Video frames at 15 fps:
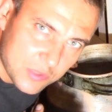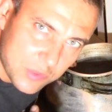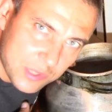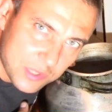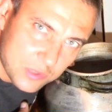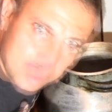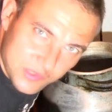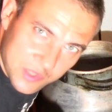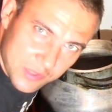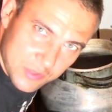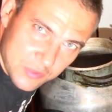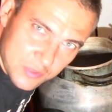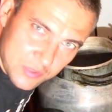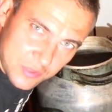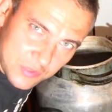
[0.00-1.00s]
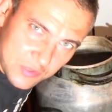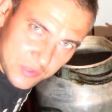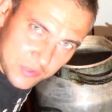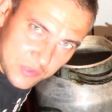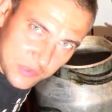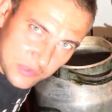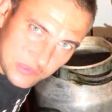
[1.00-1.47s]
1:1.
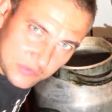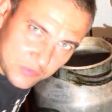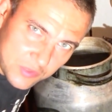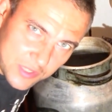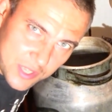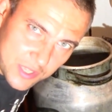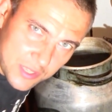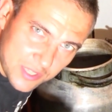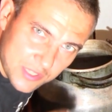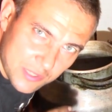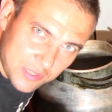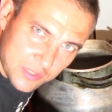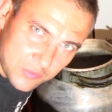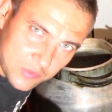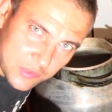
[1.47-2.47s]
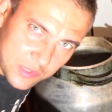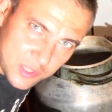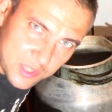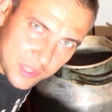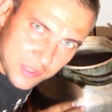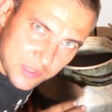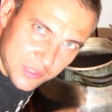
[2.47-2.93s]
For 10 liters of
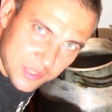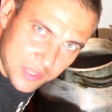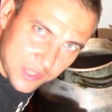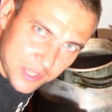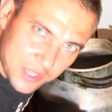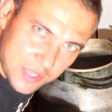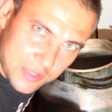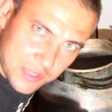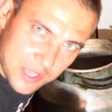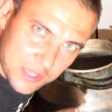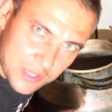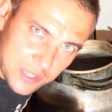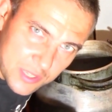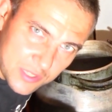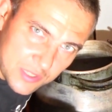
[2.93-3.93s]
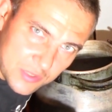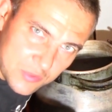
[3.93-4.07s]
moonshine, I add 10 liters of